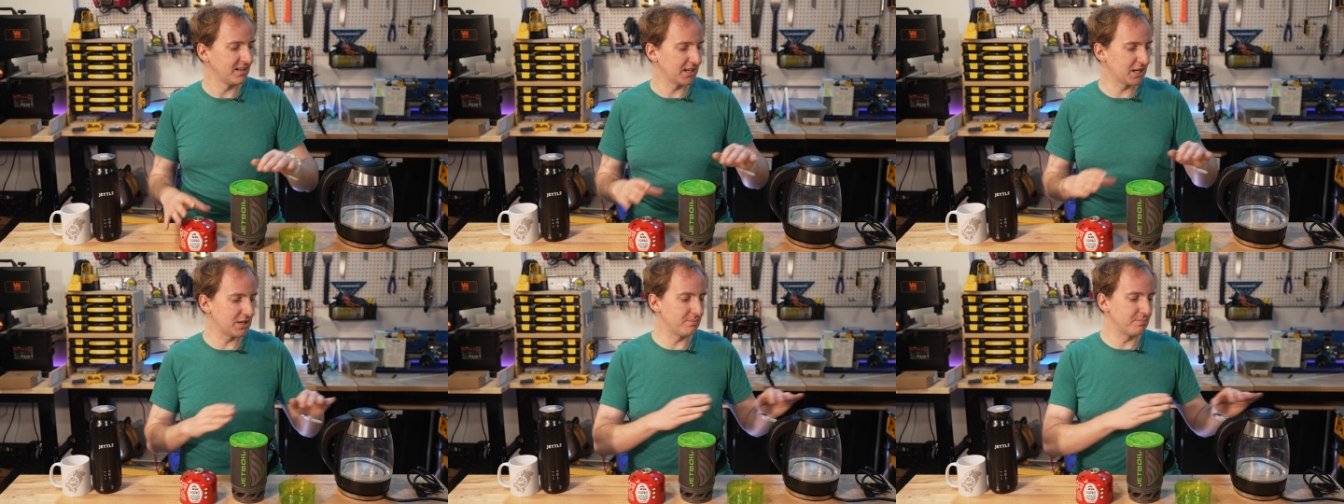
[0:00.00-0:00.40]

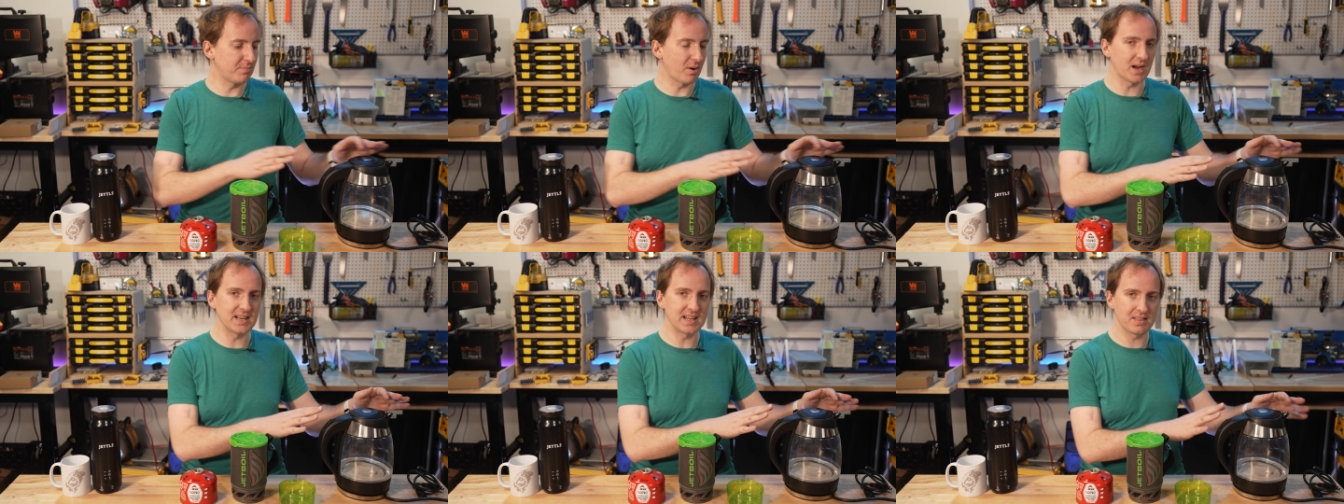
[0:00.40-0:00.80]

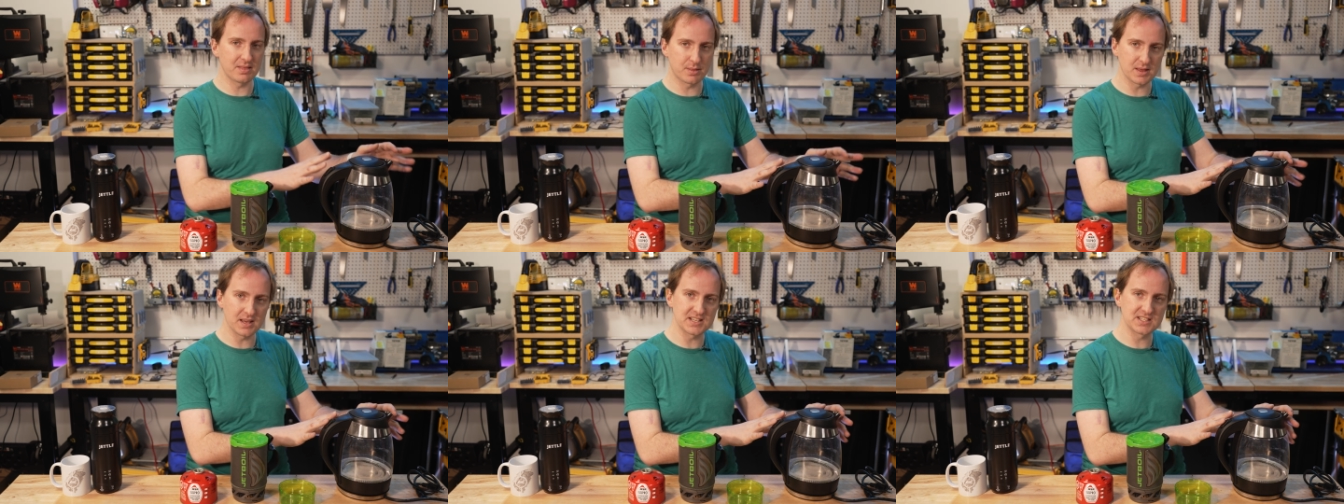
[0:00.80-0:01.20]
combining
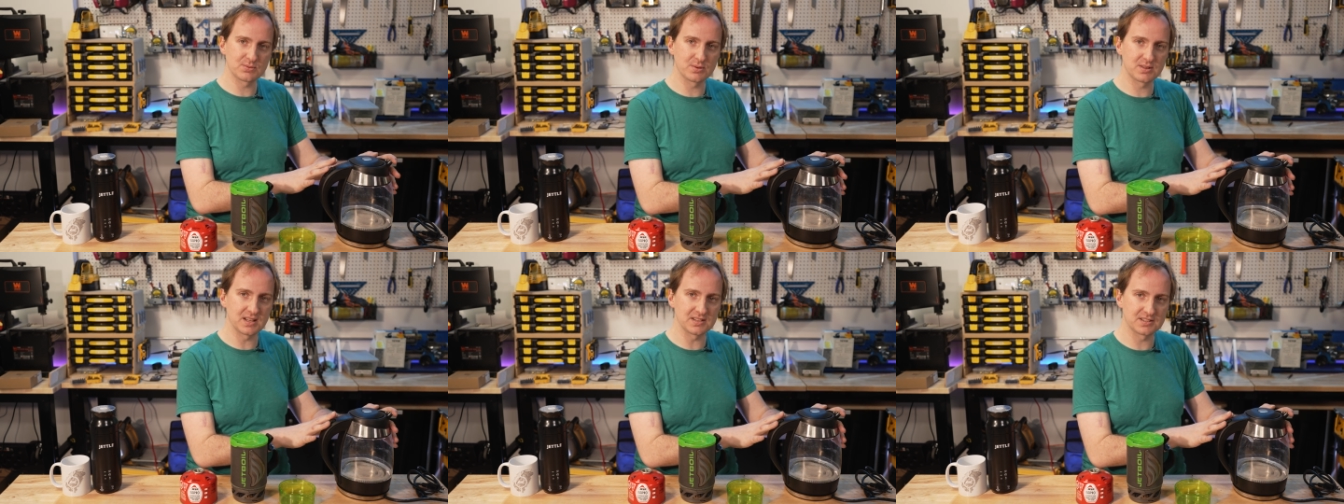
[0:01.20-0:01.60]
this
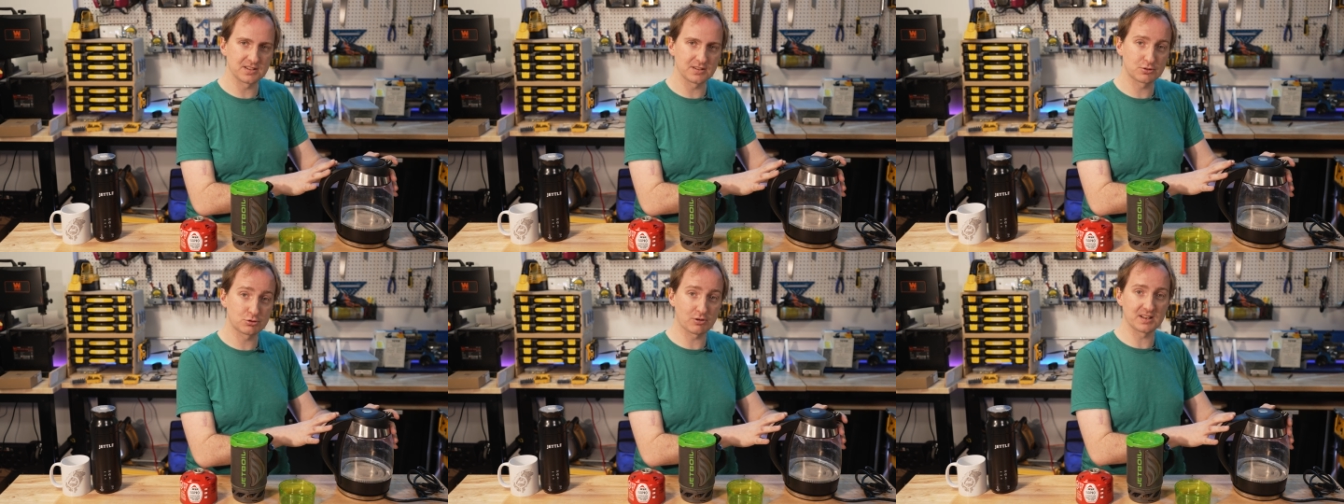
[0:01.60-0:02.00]
with its
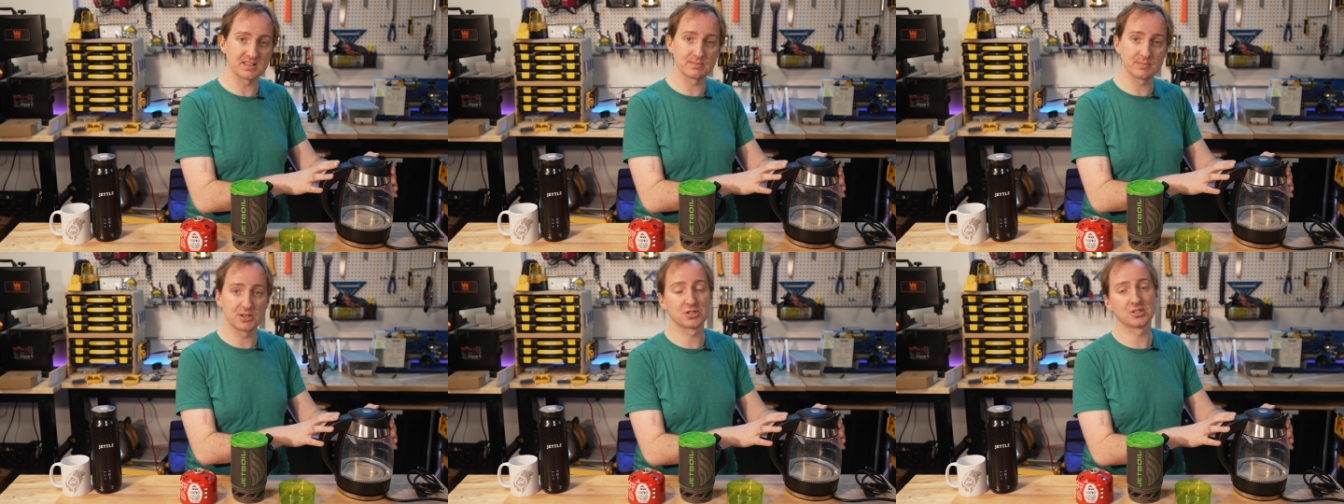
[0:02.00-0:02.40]

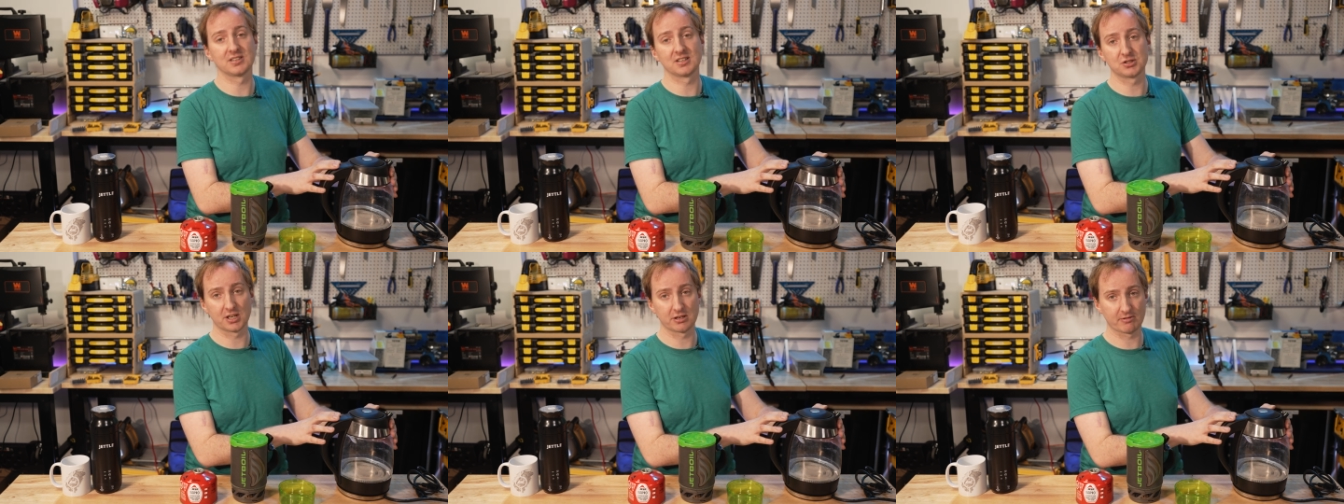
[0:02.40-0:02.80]
transmission
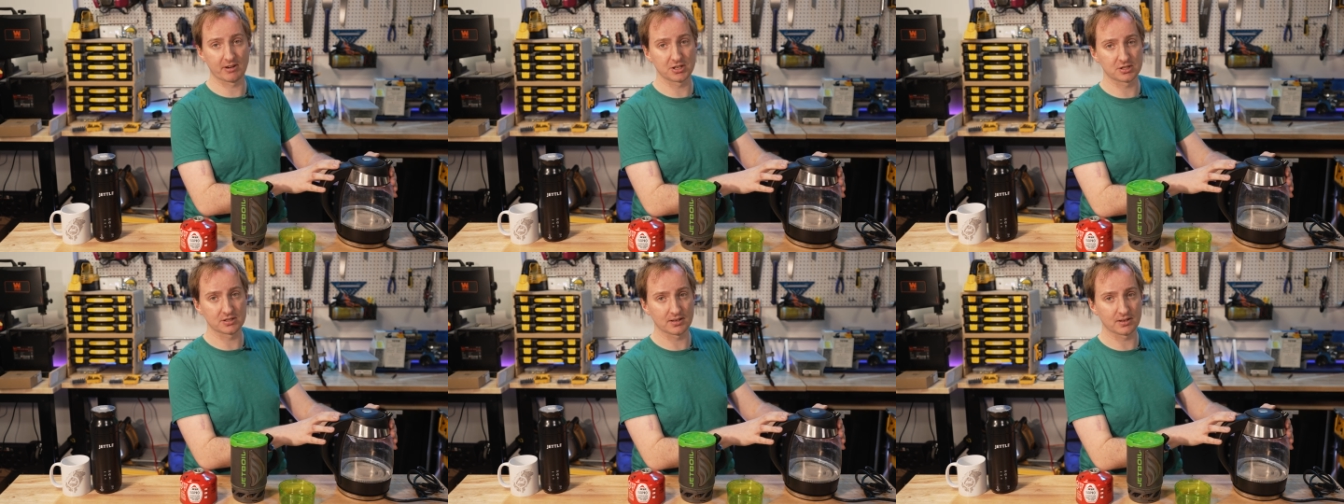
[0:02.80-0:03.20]
and
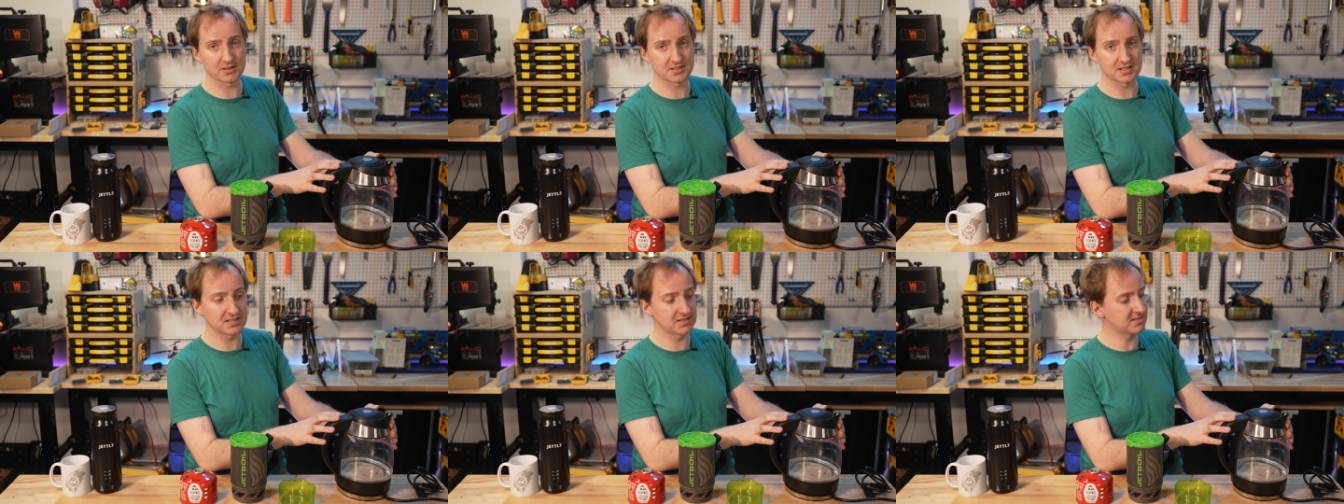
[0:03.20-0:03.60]
generation
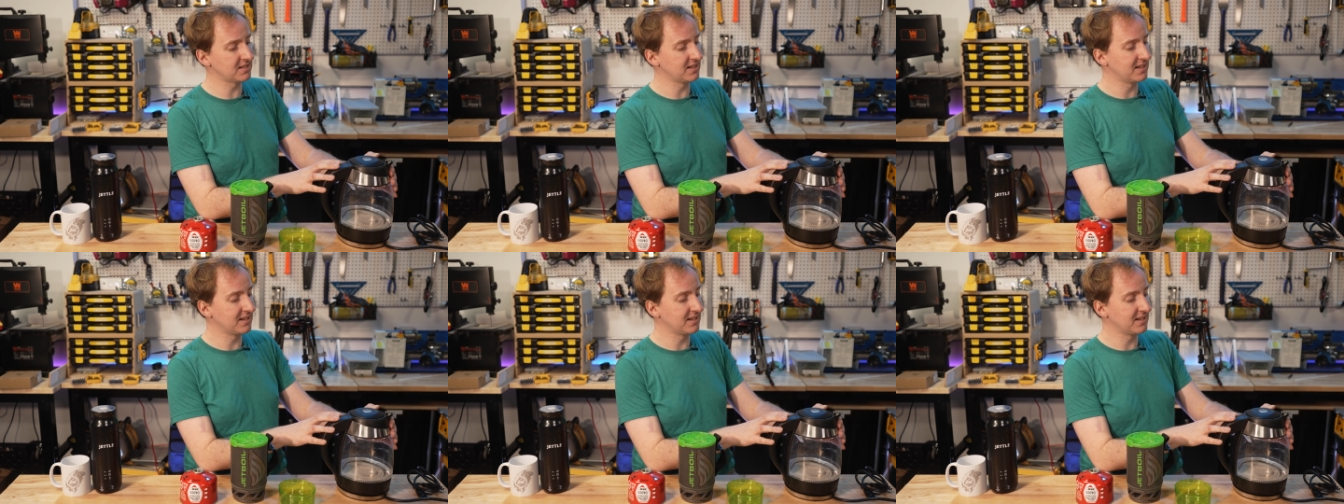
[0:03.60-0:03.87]
losses